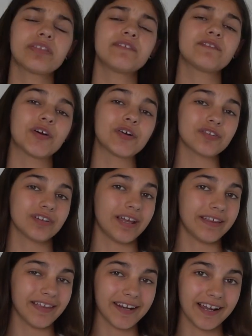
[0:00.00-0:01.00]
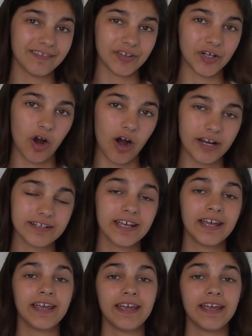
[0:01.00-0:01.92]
the first light that I ever got.